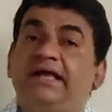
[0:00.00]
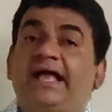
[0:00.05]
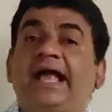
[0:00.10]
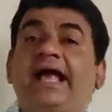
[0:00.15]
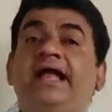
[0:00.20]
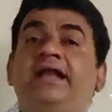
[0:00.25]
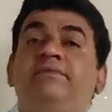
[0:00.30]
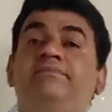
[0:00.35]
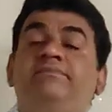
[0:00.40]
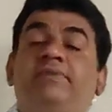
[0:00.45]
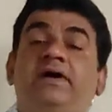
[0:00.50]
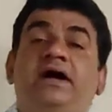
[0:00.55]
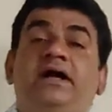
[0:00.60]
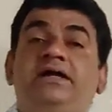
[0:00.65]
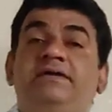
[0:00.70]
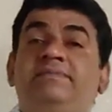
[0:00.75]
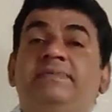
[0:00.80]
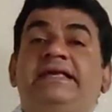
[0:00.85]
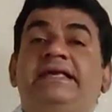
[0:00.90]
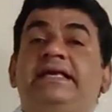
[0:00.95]
and
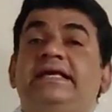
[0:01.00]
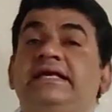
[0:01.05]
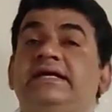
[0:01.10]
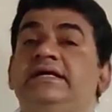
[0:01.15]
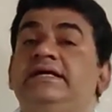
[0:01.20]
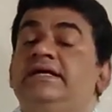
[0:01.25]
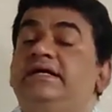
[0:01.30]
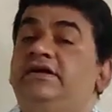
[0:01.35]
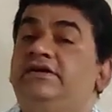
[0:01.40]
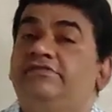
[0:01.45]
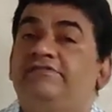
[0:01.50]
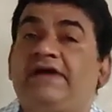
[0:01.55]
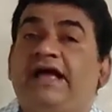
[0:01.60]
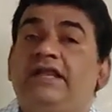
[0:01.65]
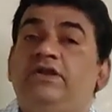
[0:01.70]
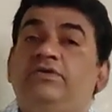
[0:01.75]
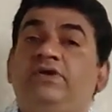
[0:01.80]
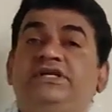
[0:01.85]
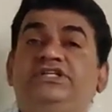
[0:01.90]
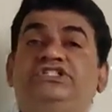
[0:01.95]
part B,
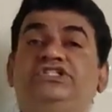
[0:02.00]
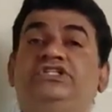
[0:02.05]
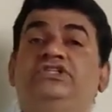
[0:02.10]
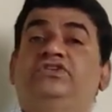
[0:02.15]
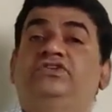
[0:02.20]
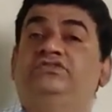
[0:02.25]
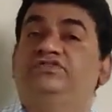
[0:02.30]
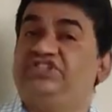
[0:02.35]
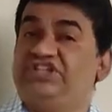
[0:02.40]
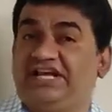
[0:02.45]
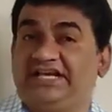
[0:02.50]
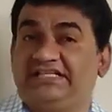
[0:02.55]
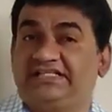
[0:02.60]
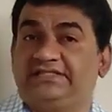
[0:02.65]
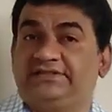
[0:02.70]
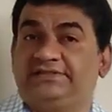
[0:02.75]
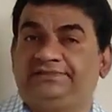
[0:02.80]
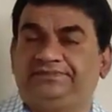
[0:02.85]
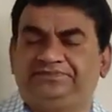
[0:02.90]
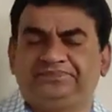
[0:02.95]
valuation of shares.